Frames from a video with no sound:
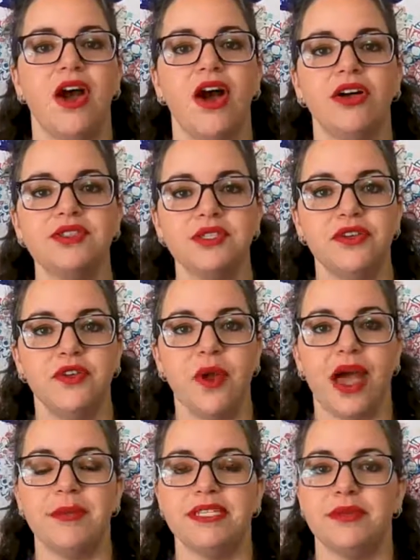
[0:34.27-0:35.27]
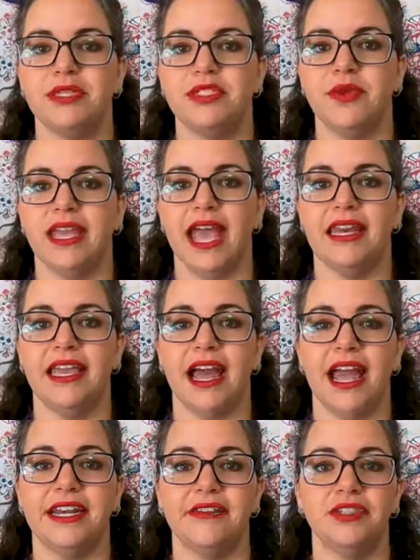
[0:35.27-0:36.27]
Also, if you happen to be doing any
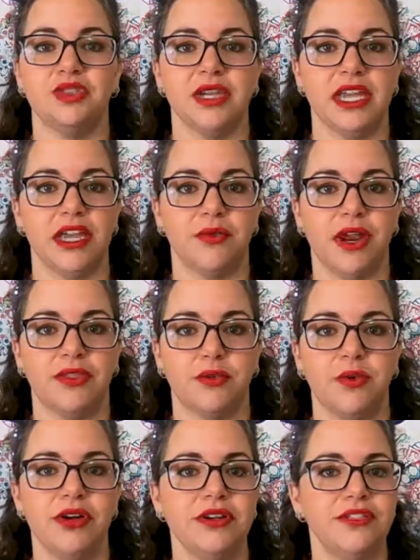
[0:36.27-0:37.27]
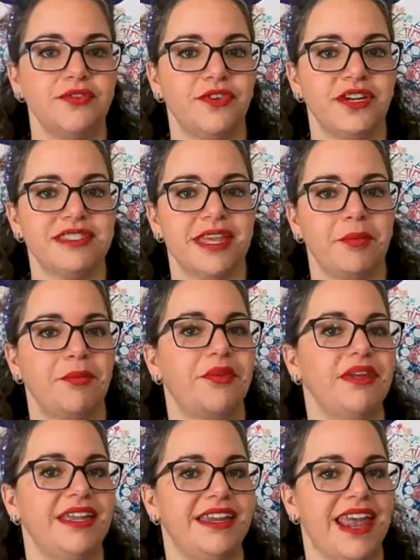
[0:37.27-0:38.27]
kind of drinking around the world, for
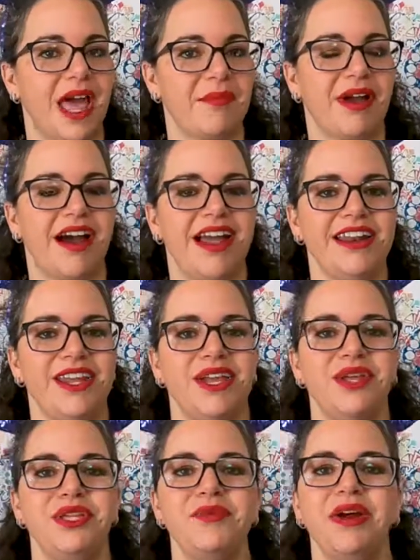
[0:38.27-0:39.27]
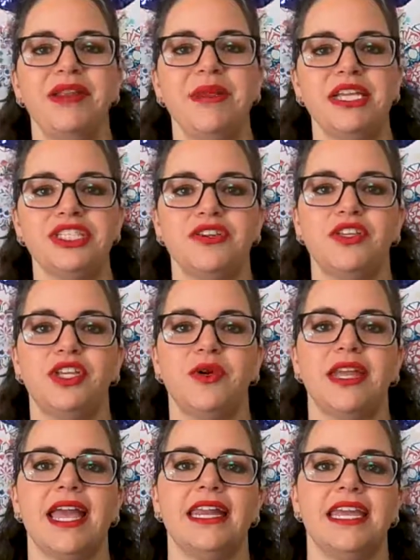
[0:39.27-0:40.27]
example, in Epcot, you want to make sure that you
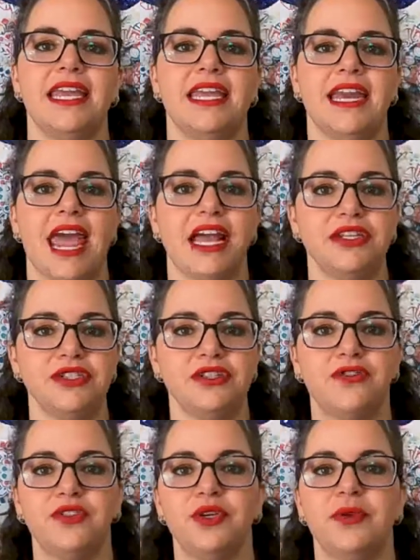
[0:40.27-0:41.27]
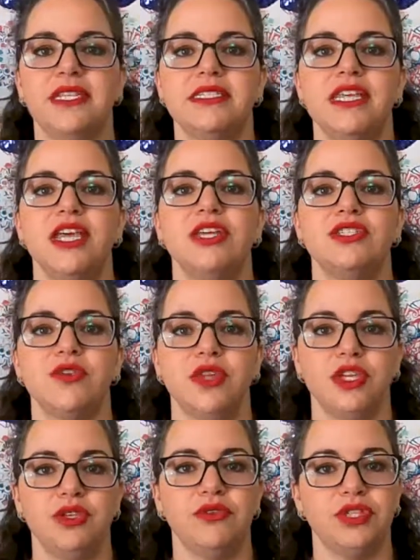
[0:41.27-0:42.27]
are getting in extra fluids so
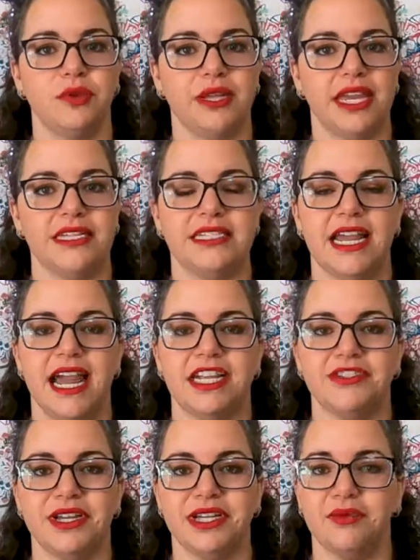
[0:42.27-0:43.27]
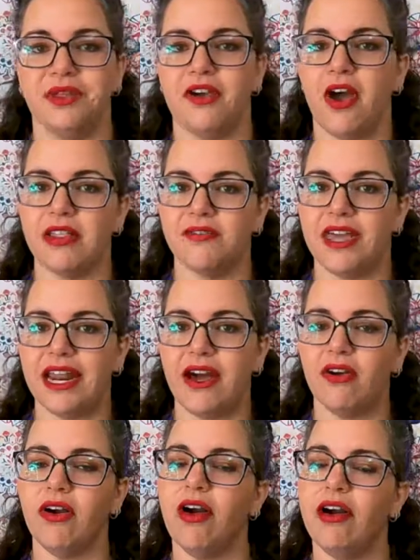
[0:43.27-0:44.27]
that you don't get dehydrated with all of that
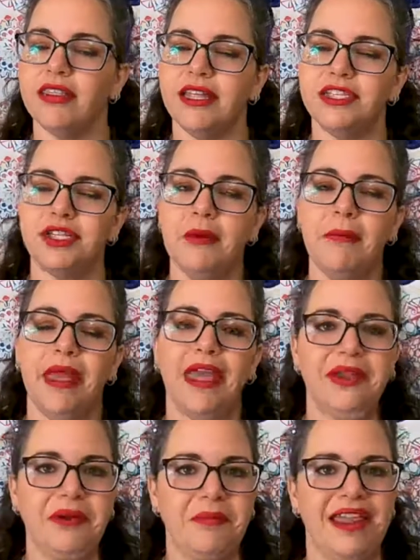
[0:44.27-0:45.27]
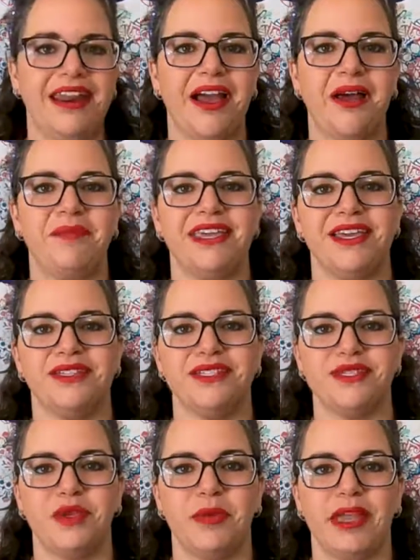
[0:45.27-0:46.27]
alcohol that you may or may not be
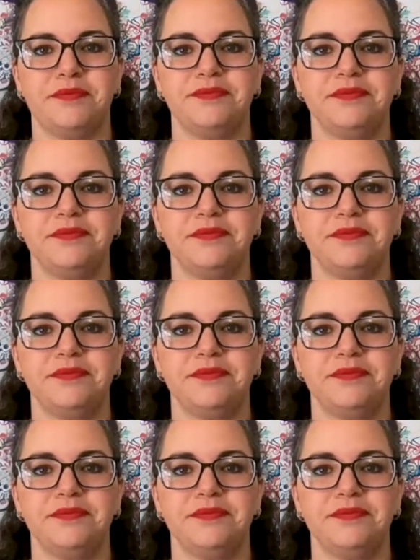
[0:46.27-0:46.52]
consuming.